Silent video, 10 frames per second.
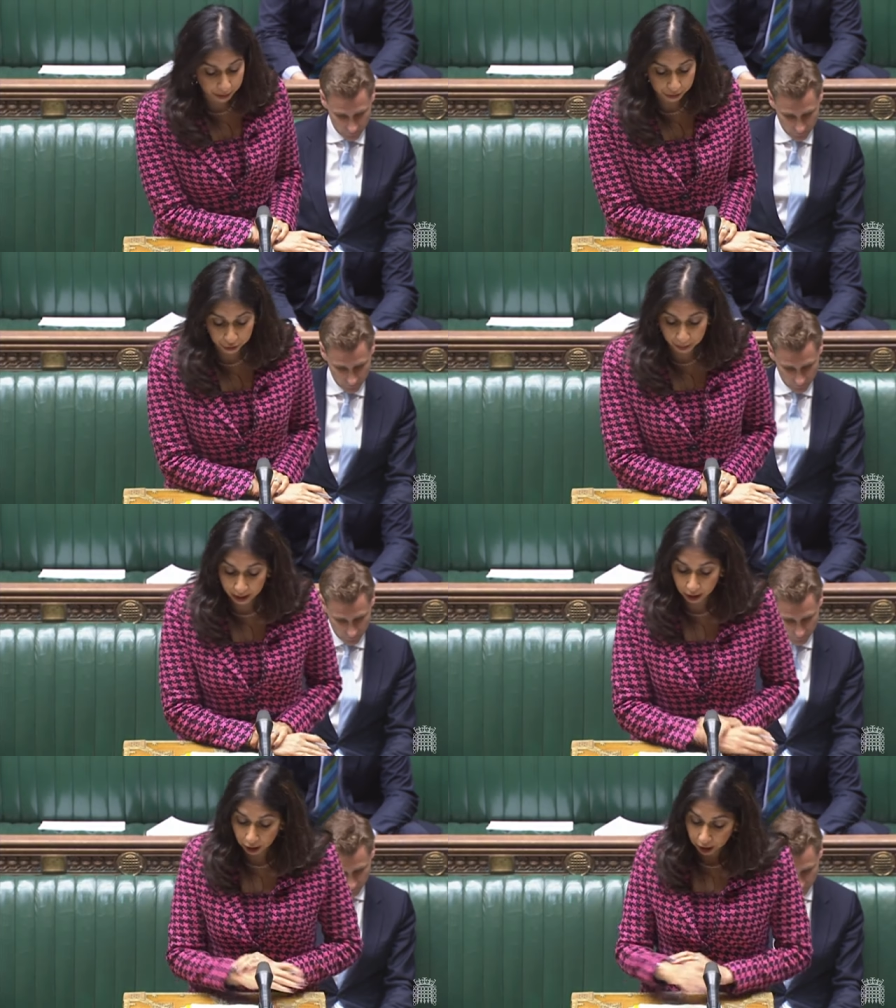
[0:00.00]
Mister
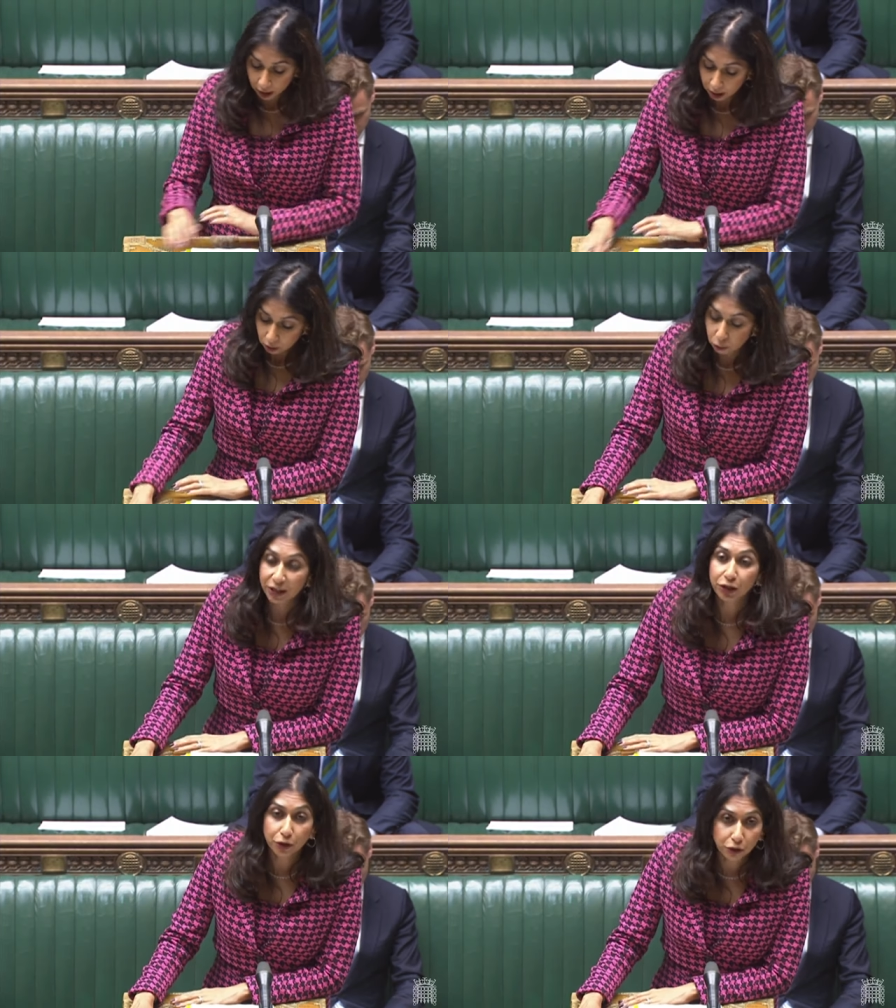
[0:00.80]
Speaker. We
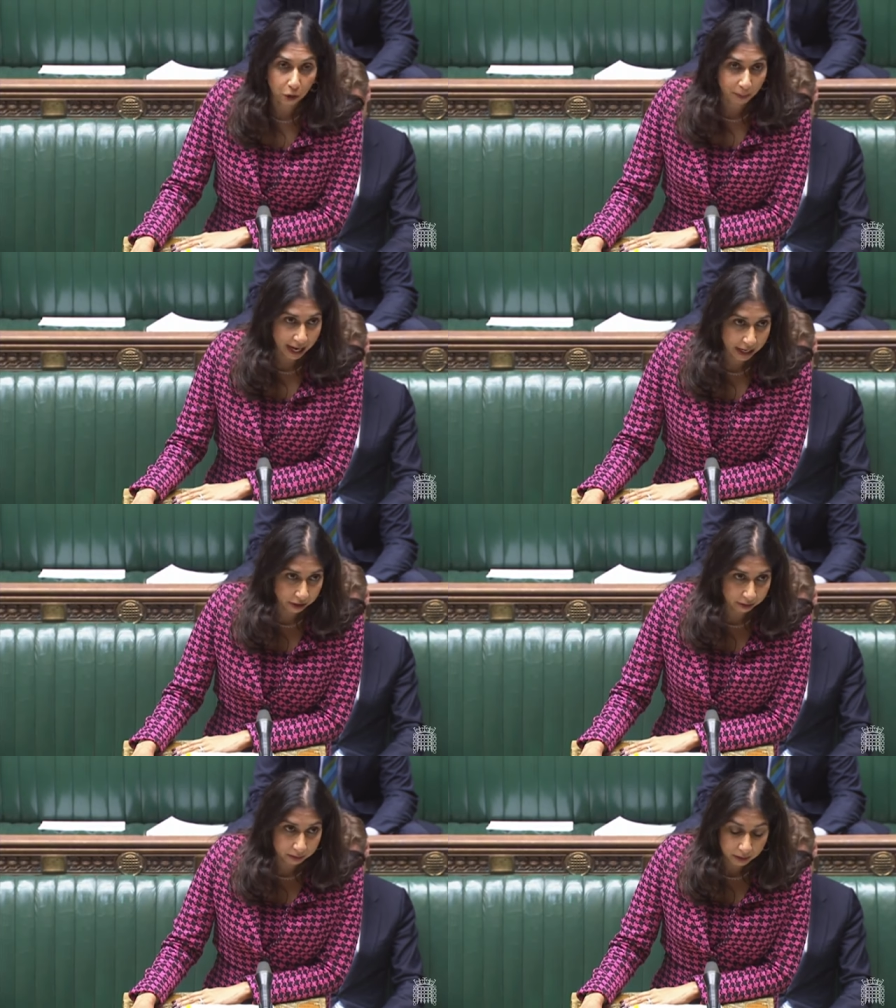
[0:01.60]
do not pay
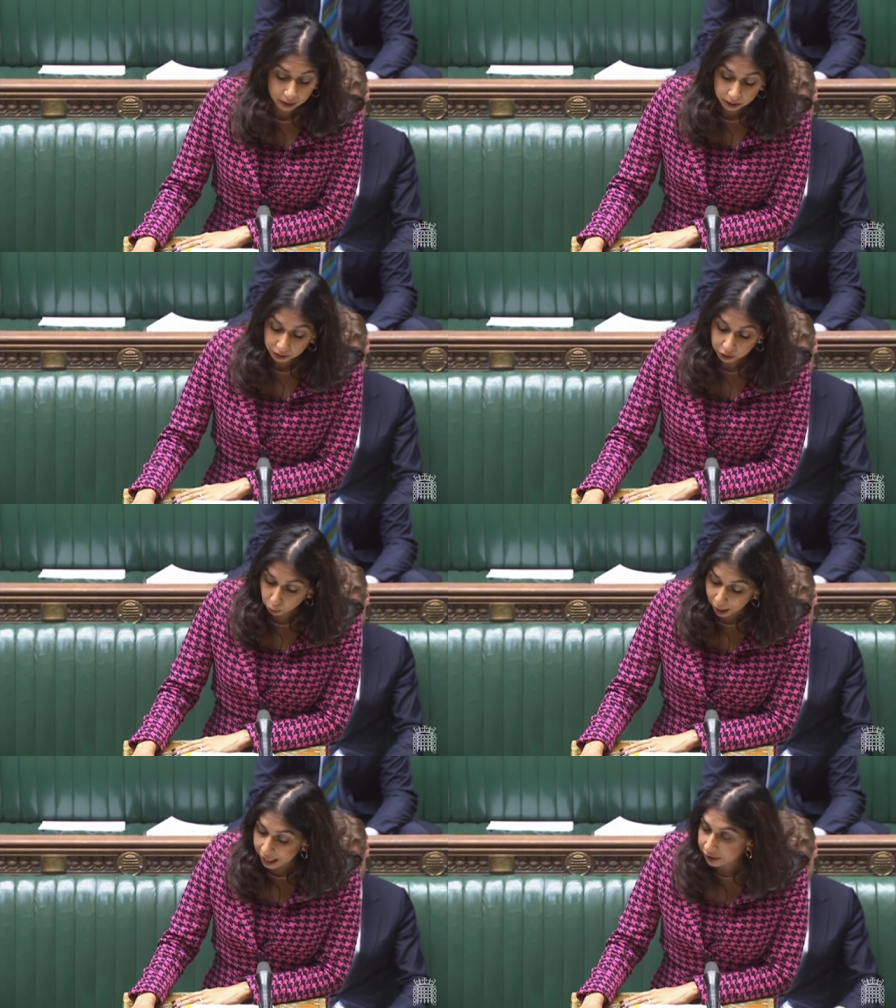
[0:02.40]
them to
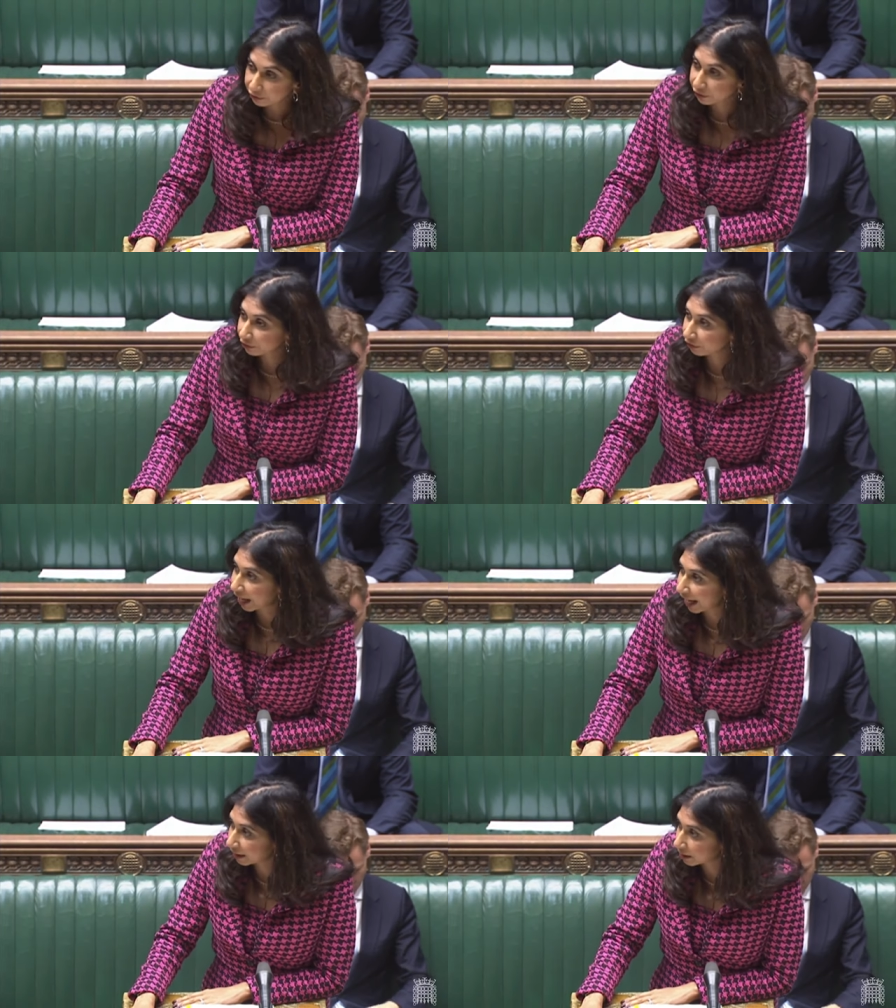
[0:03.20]
wave
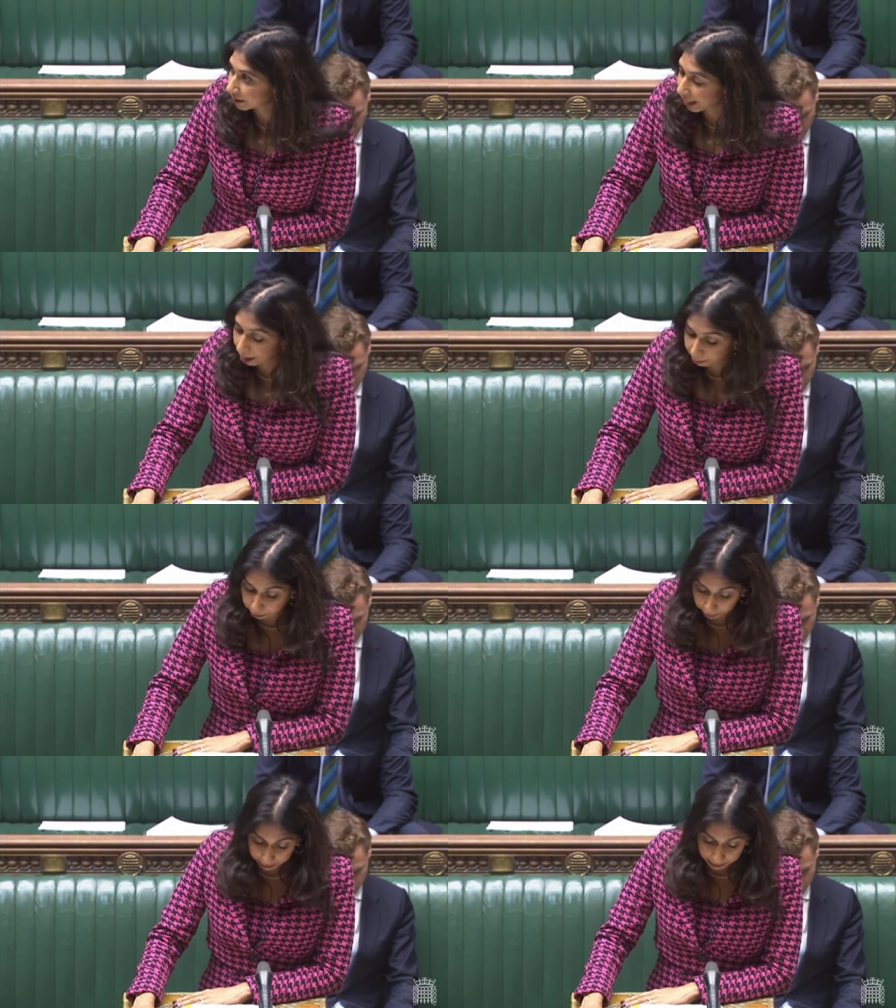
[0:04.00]
flags at
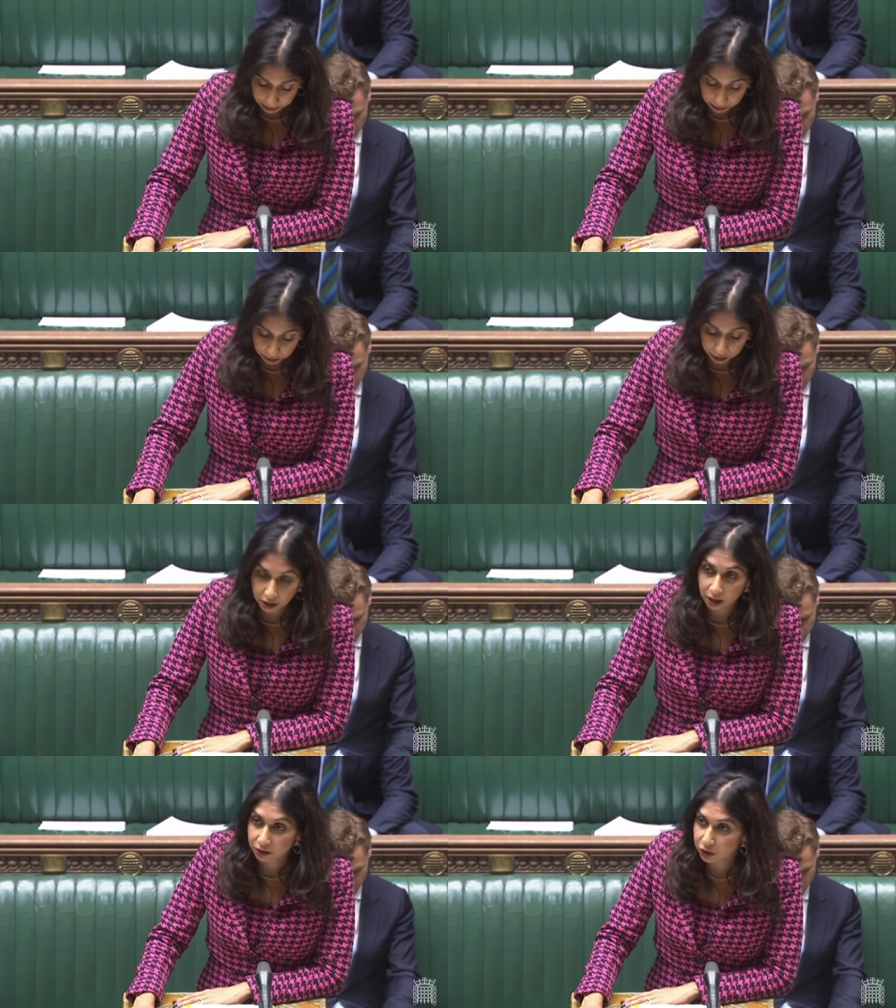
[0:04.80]
parades, to
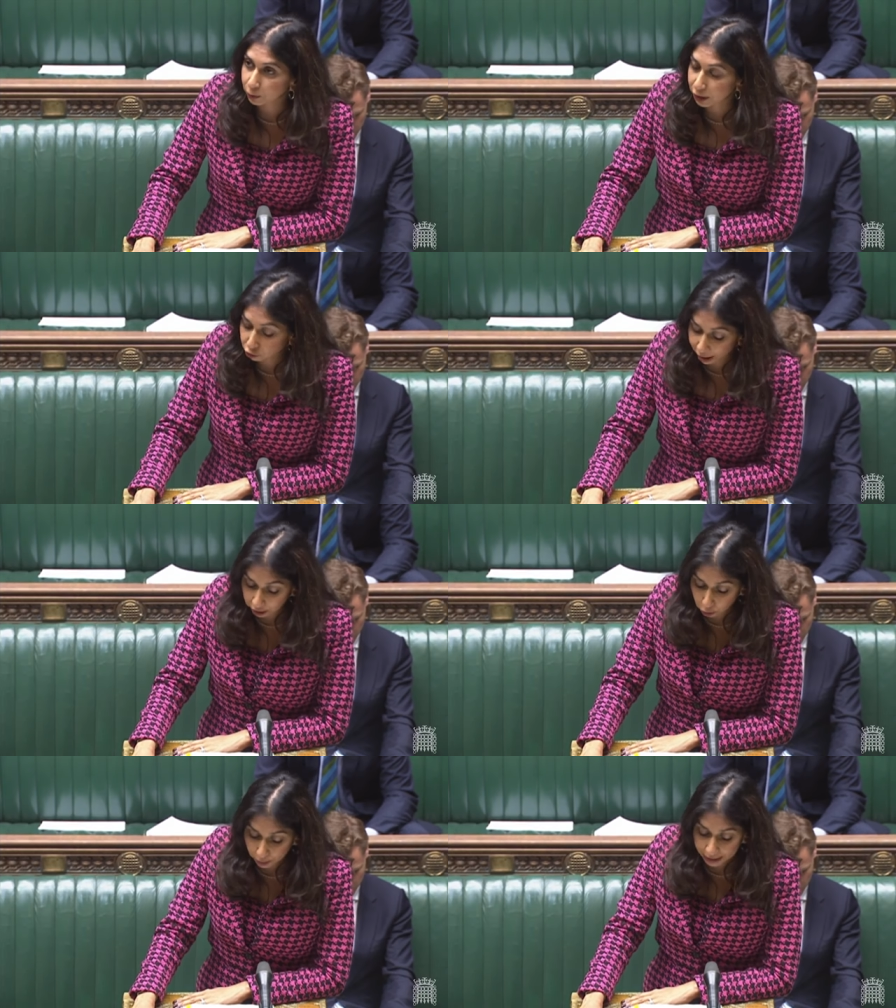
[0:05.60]
dance with drag
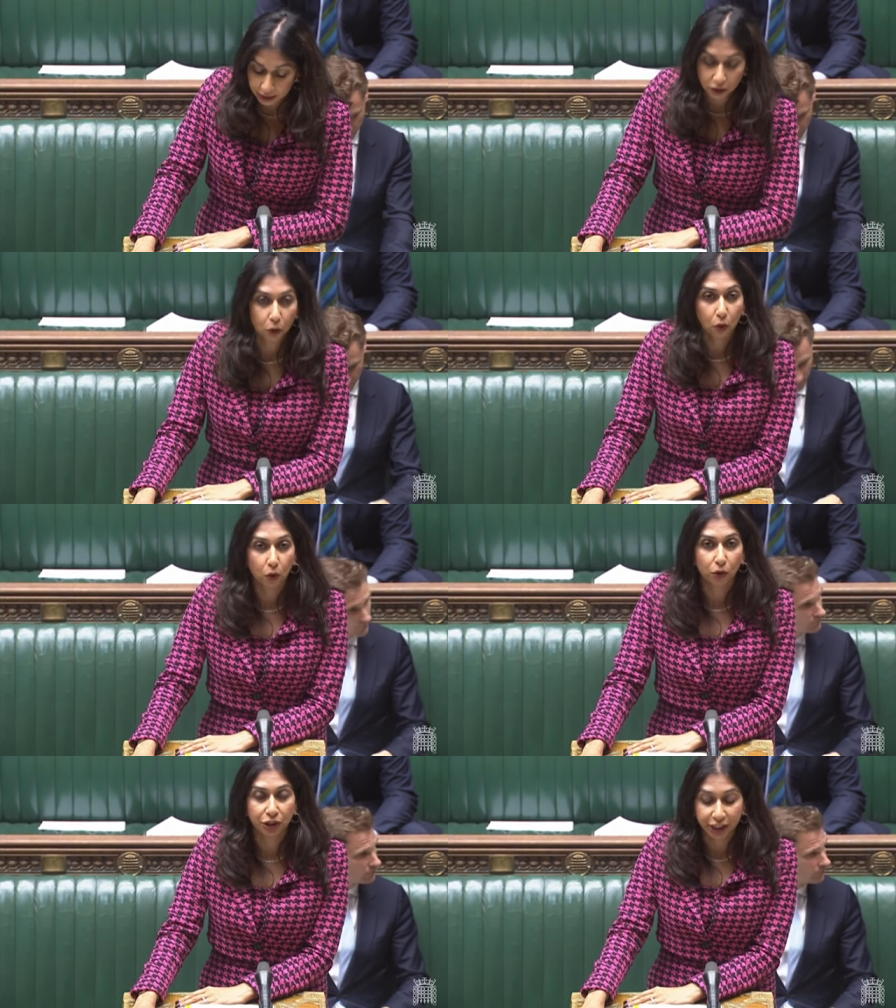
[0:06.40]
queens
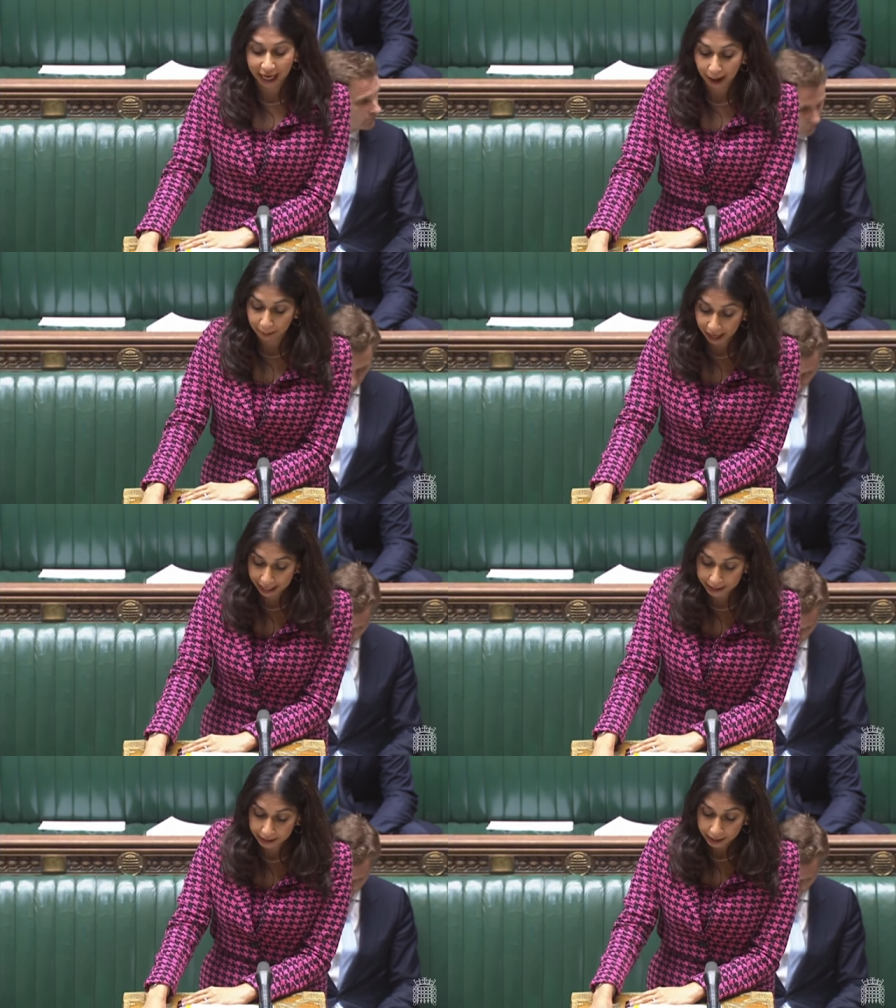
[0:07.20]
or to
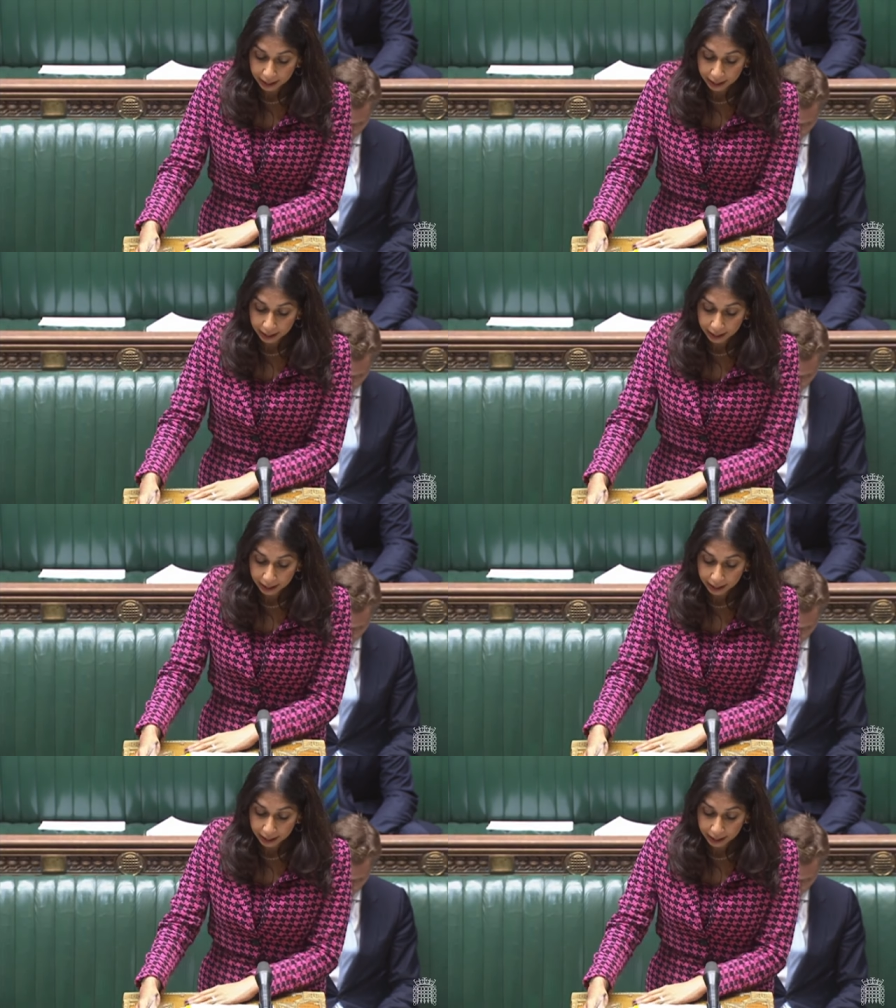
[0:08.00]
campaign.